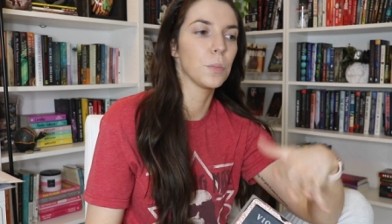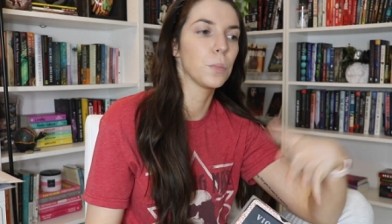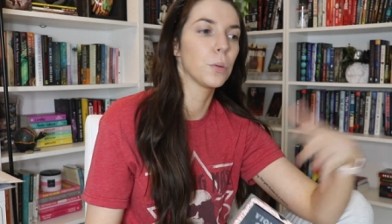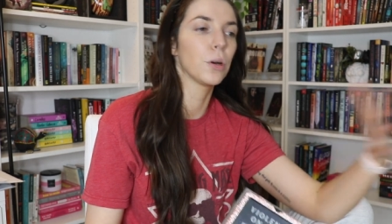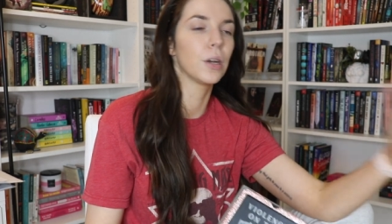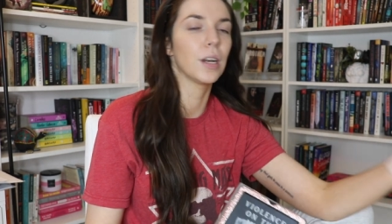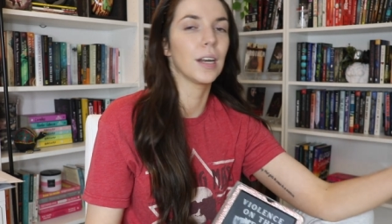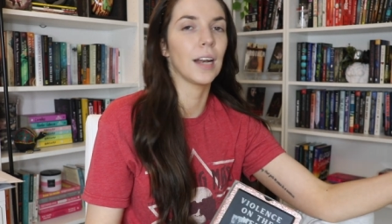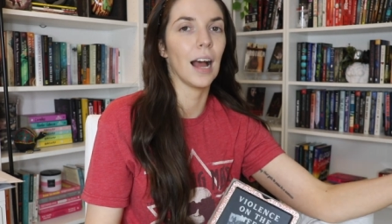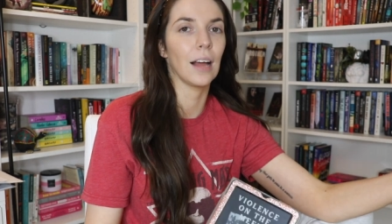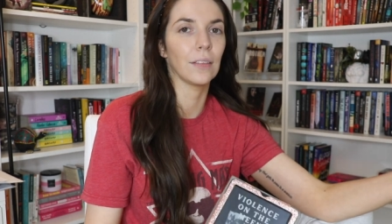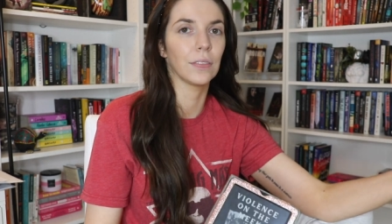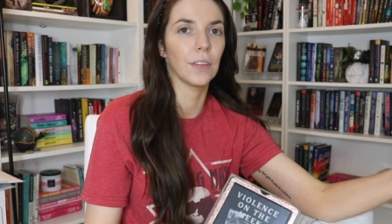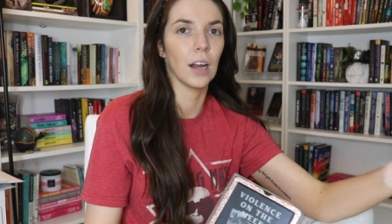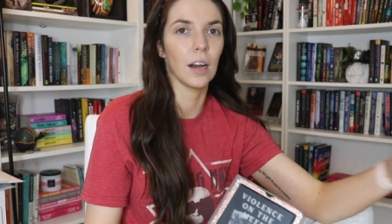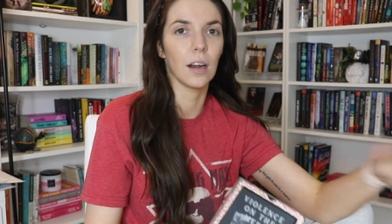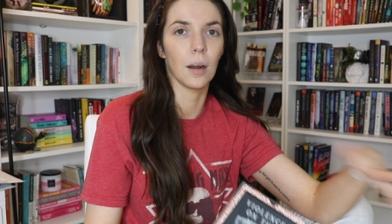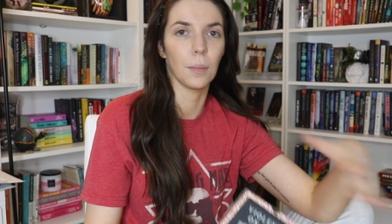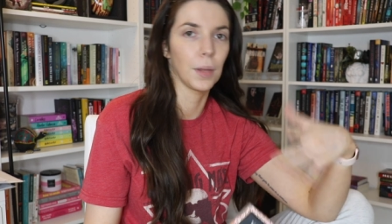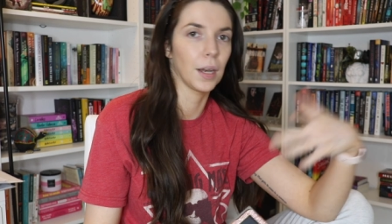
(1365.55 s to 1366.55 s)
put it out
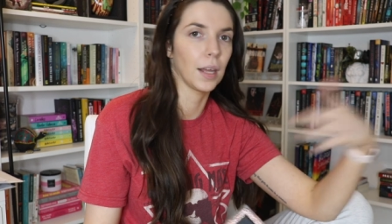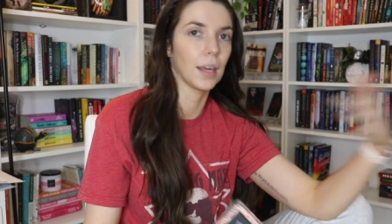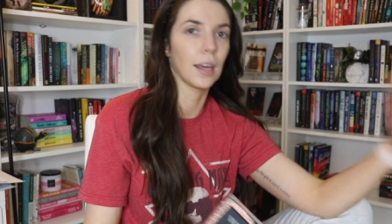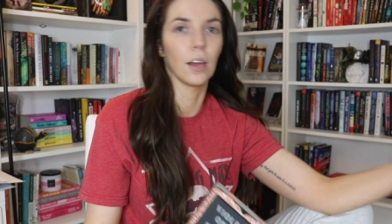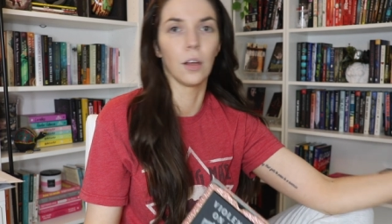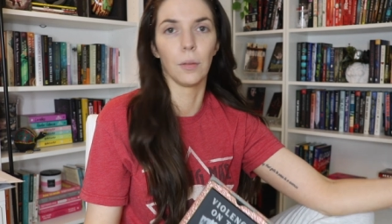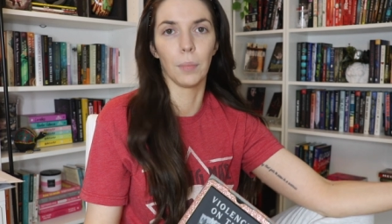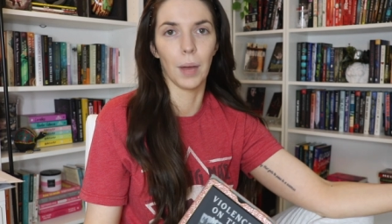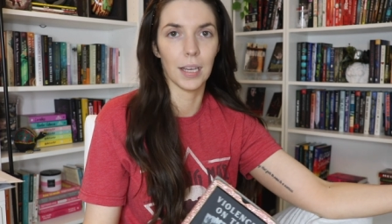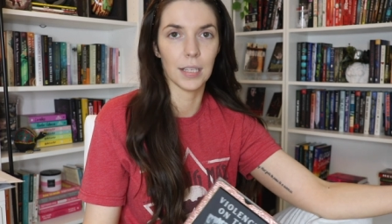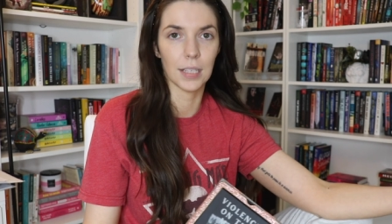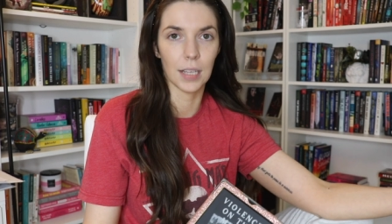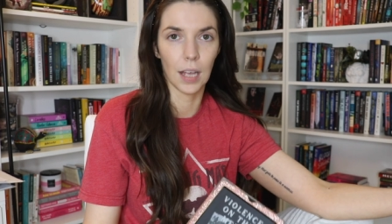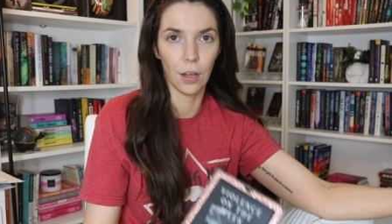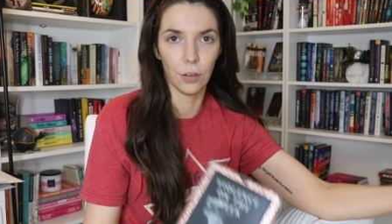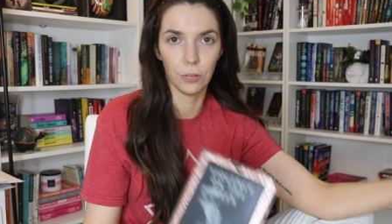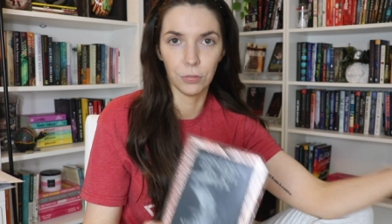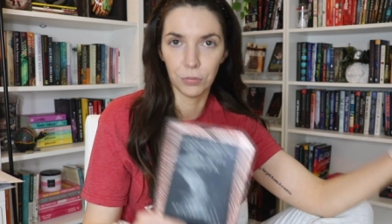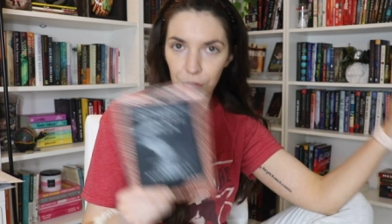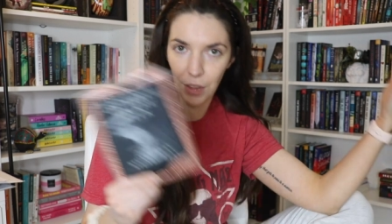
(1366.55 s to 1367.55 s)
there, and I'm gonna kill
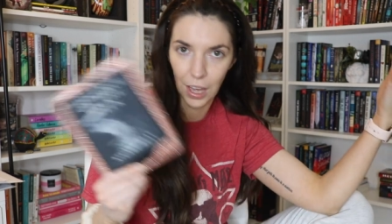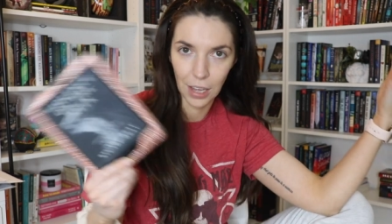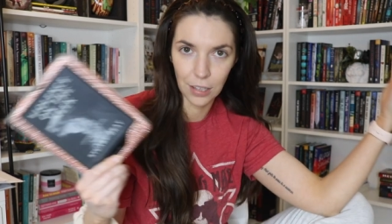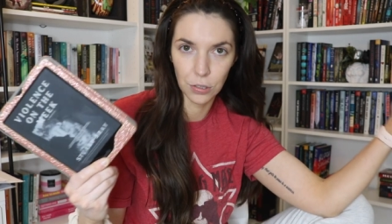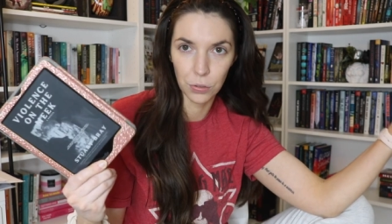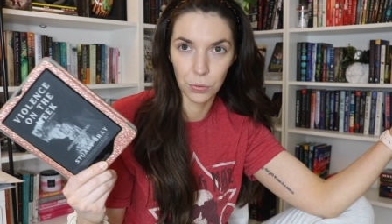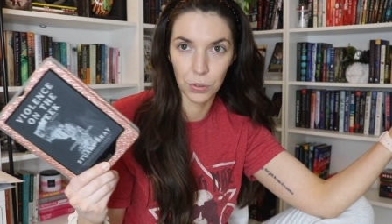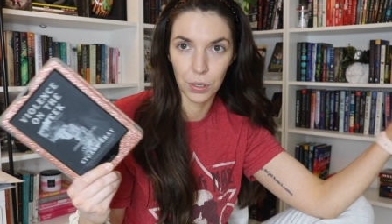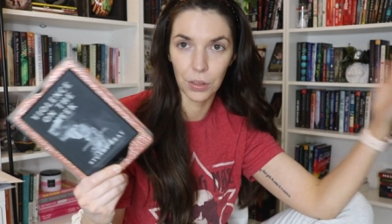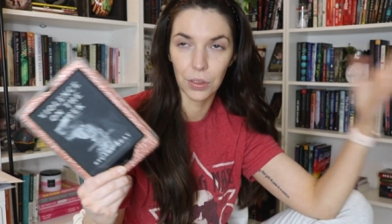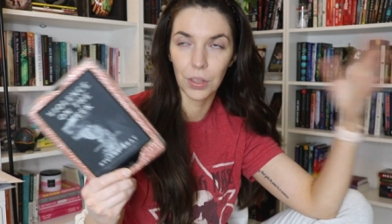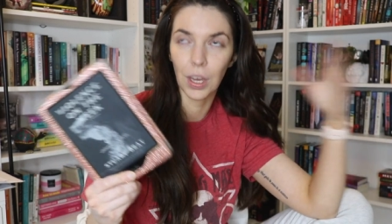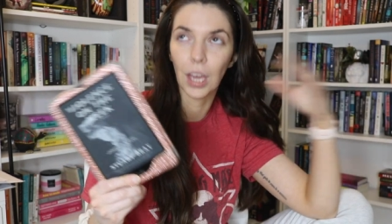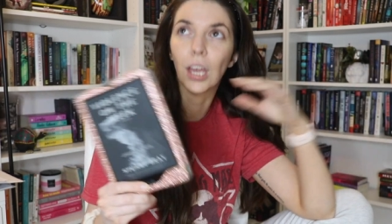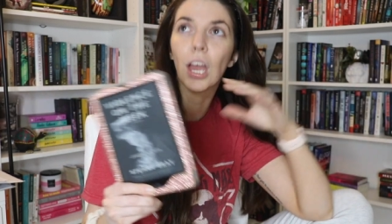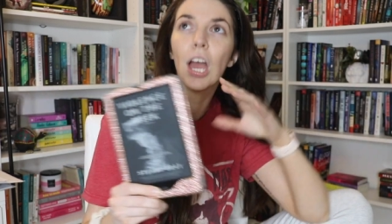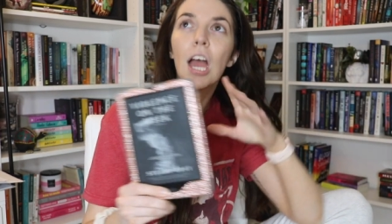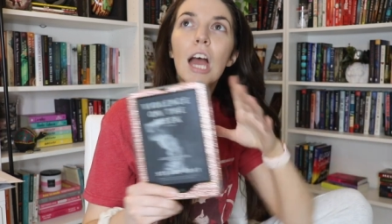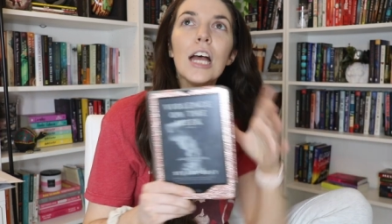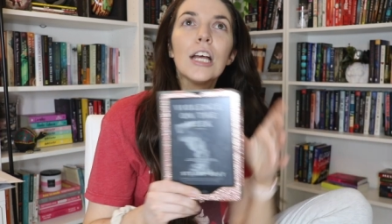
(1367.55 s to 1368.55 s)
myself, that sort of
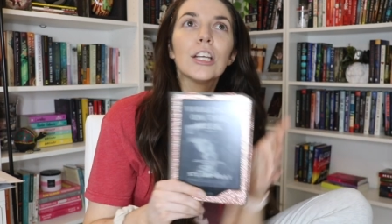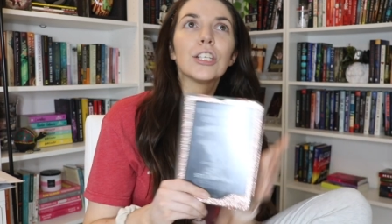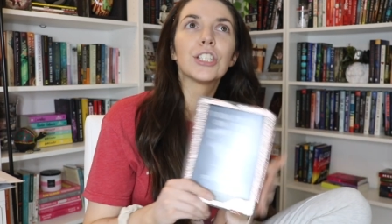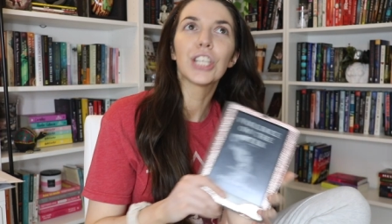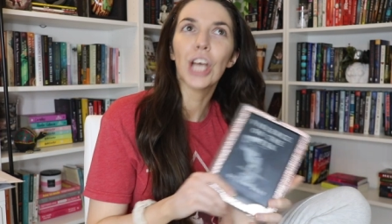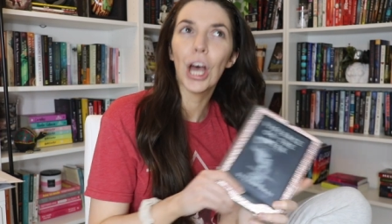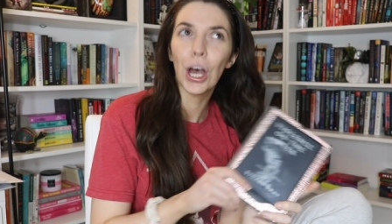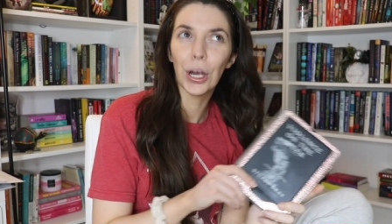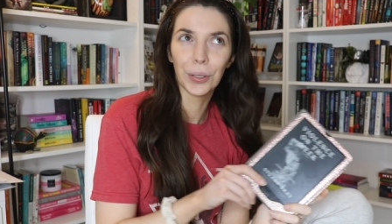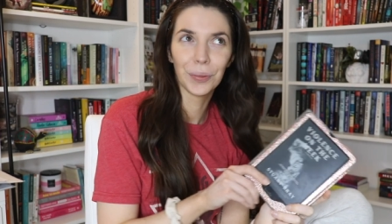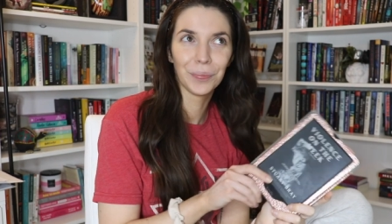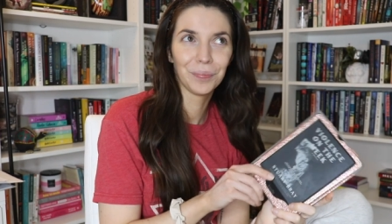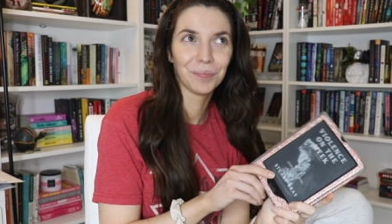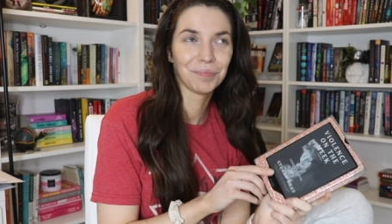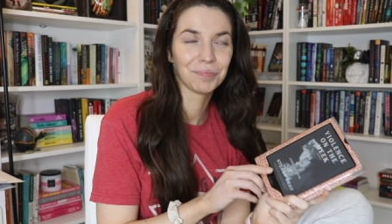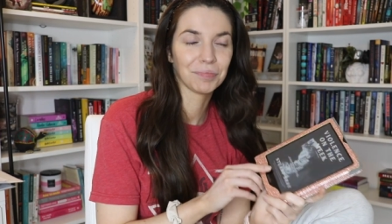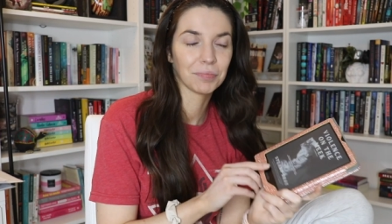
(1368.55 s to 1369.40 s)
thing. So